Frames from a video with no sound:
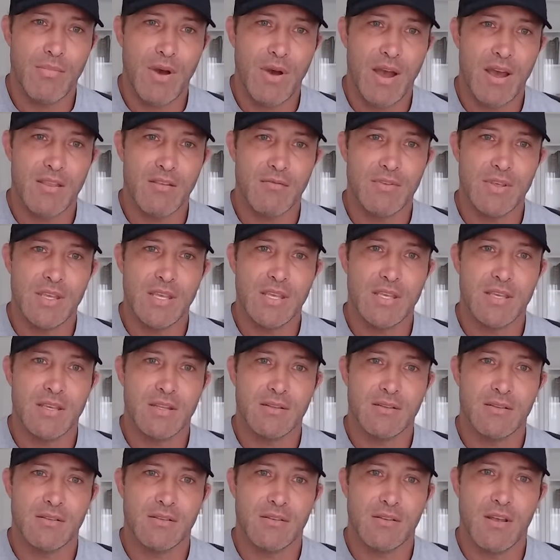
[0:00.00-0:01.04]

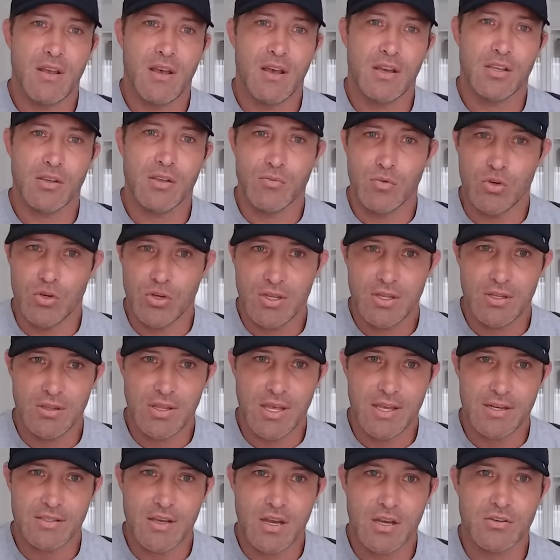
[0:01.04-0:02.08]
vegan community,
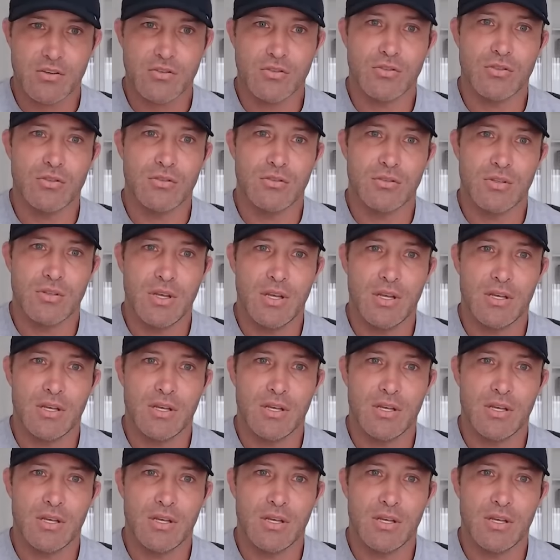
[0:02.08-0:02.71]
like Dr.